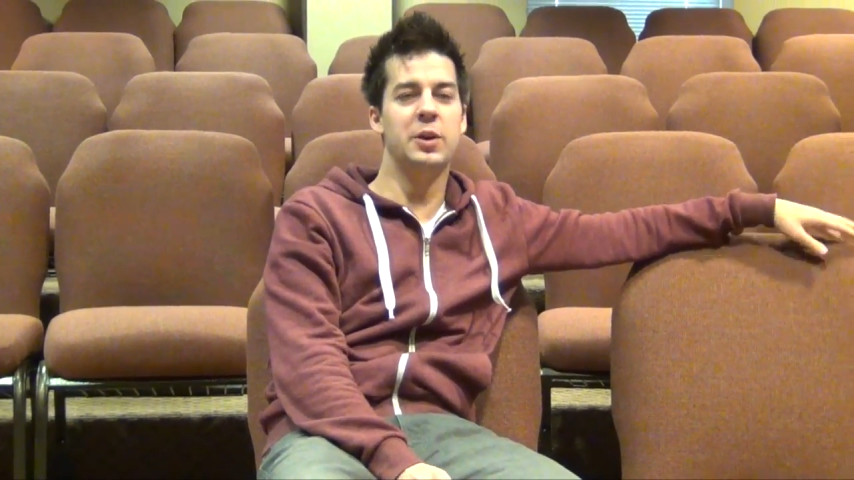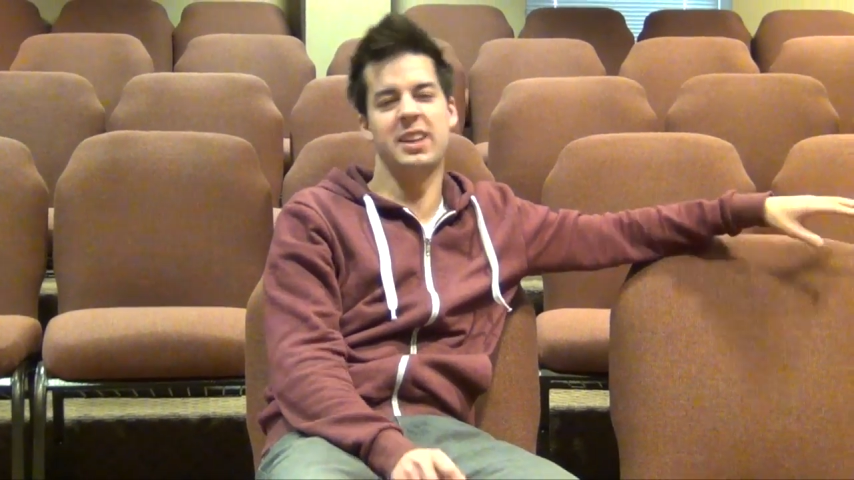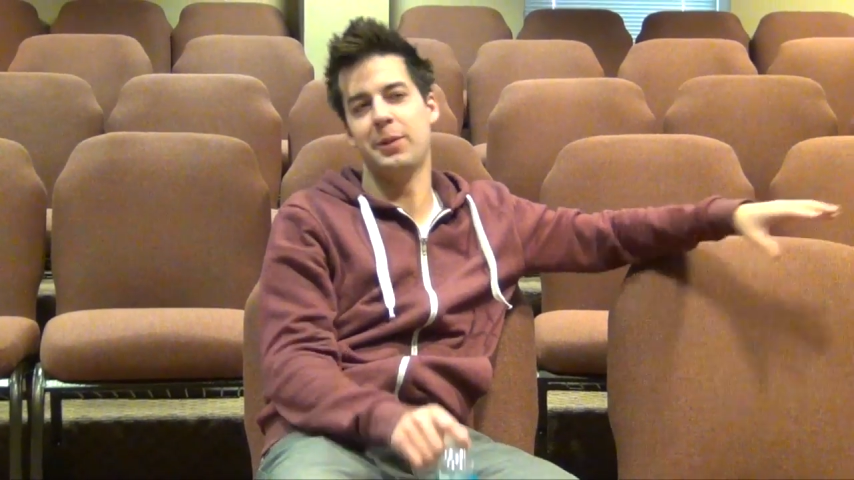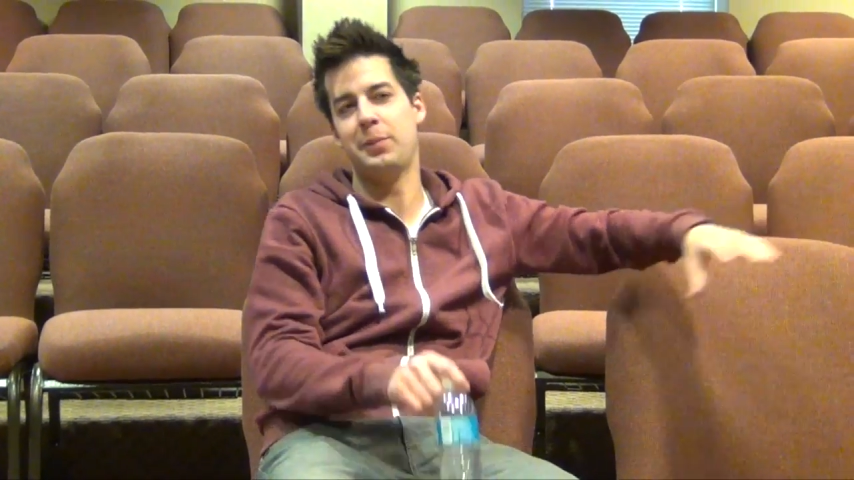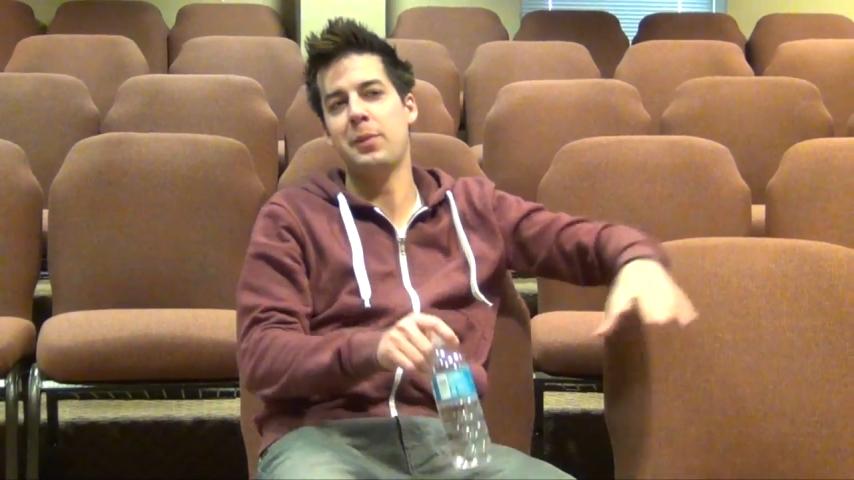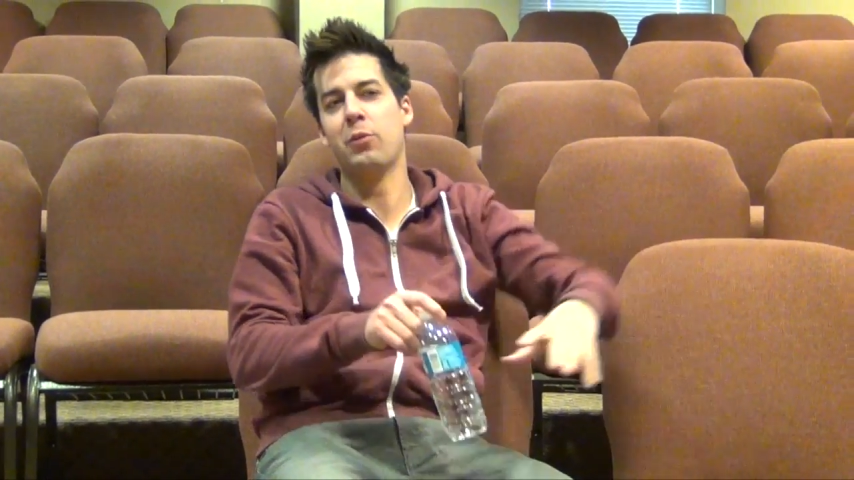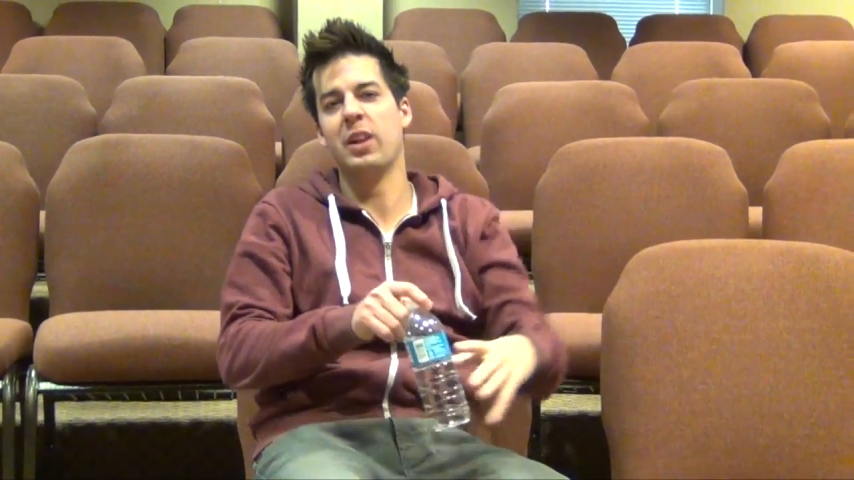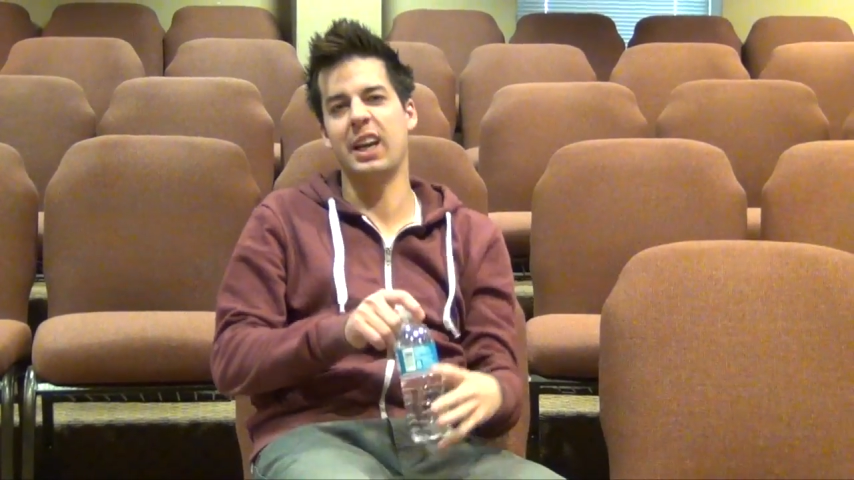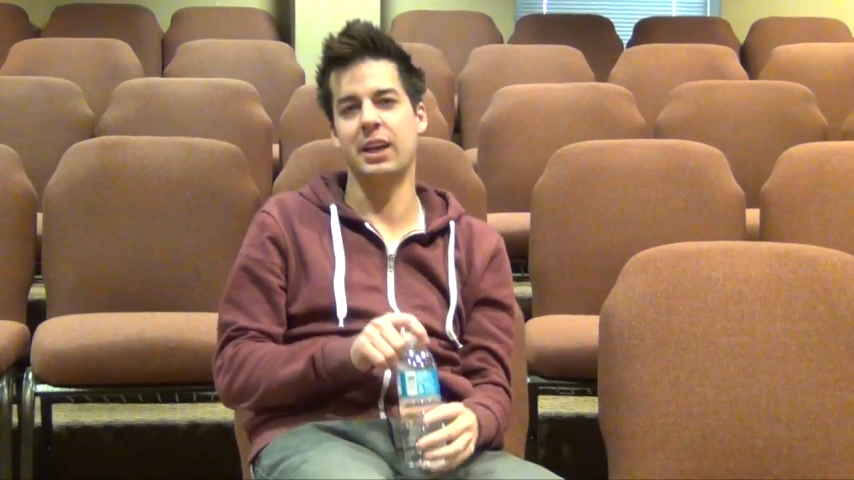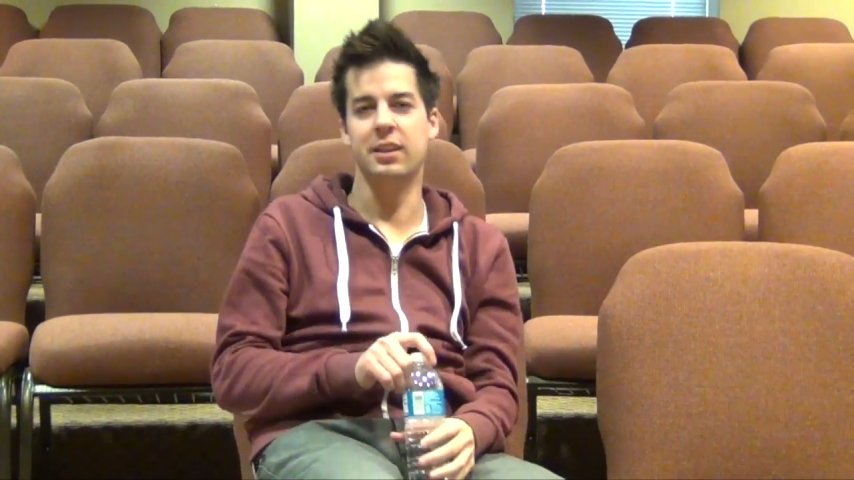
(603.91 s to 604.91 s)
and then people were
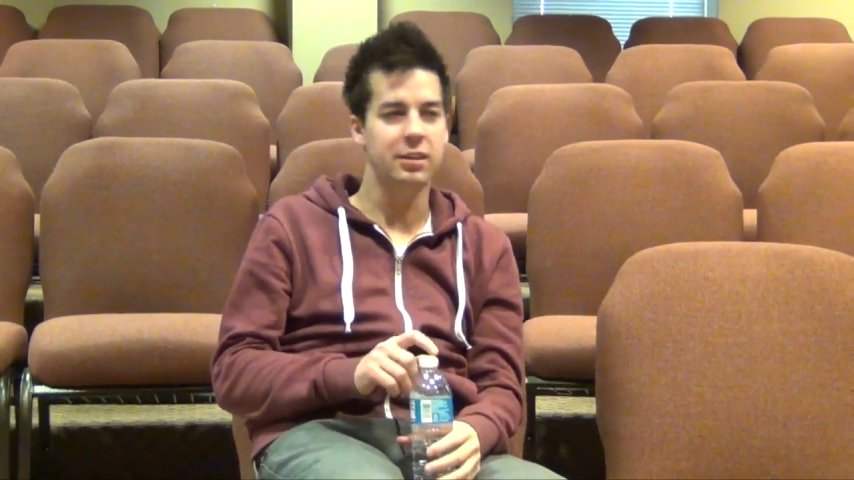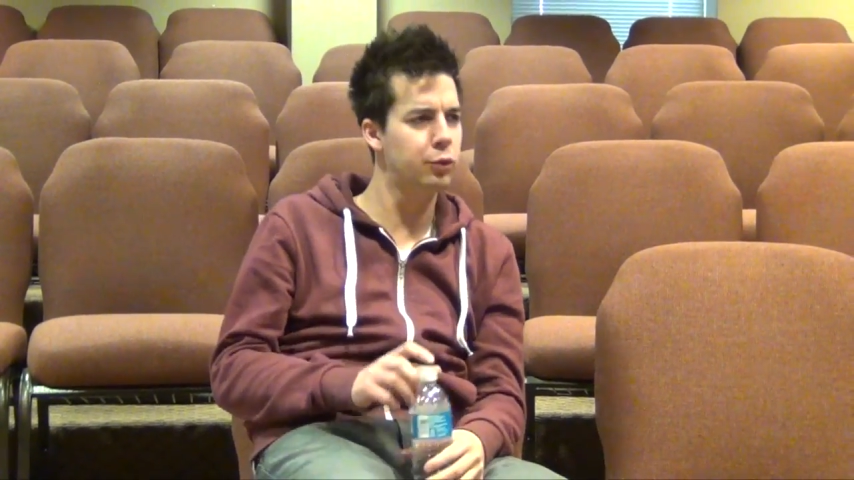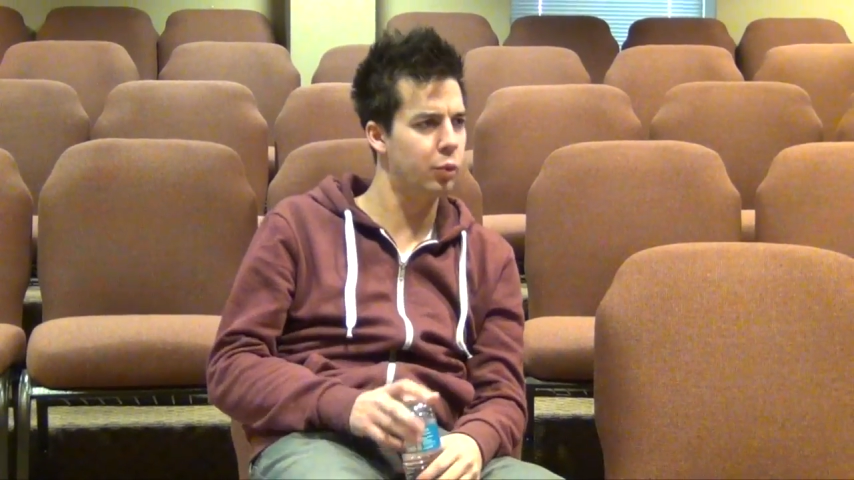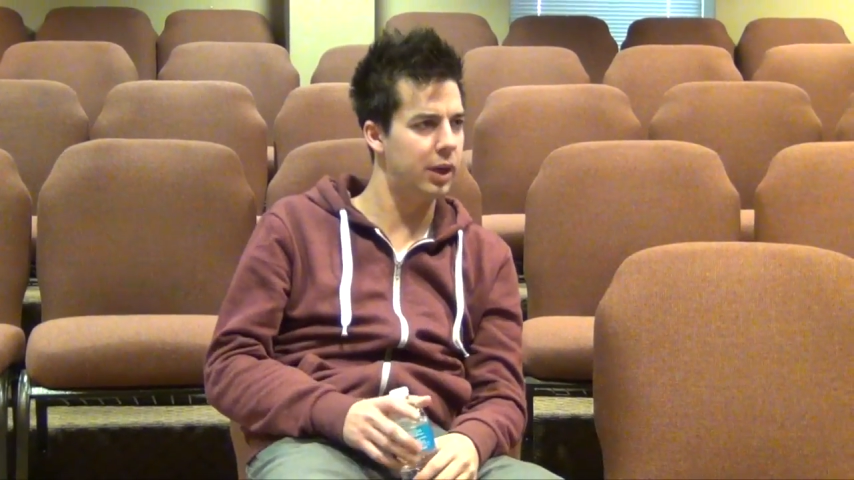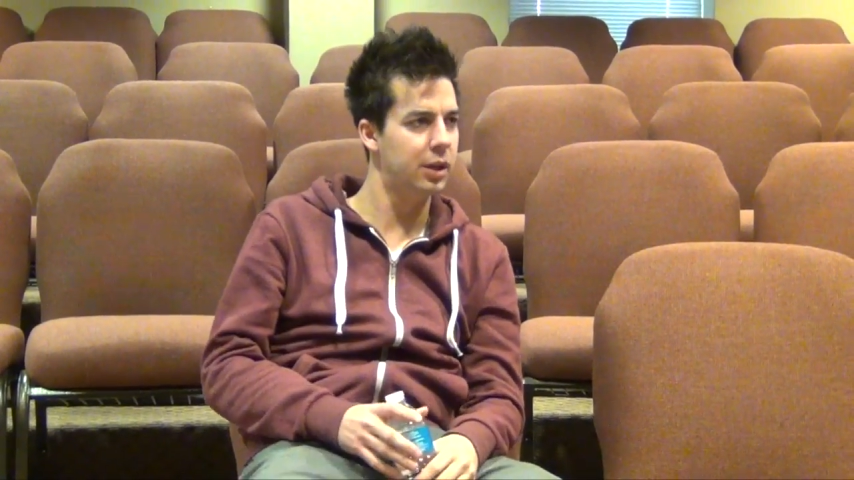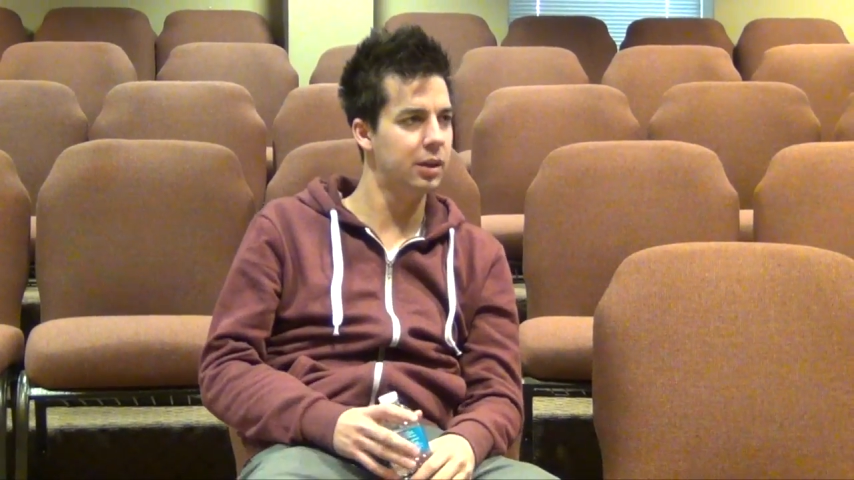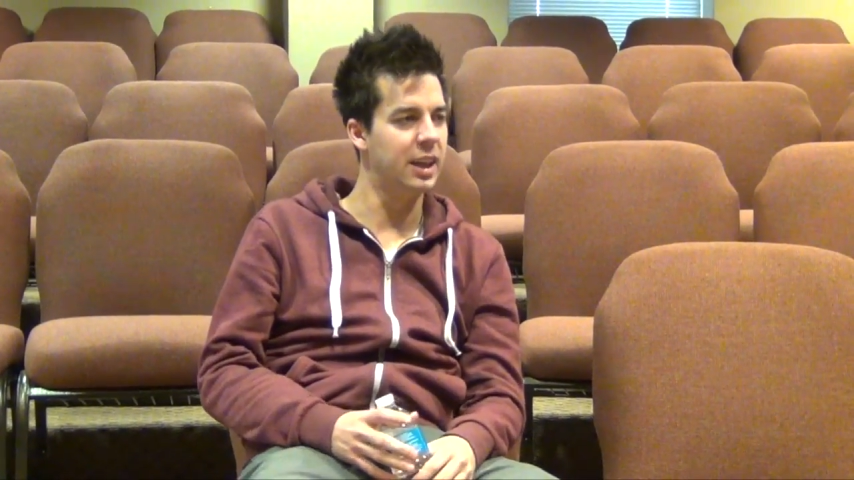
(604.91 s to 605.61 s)
like, "Is this real?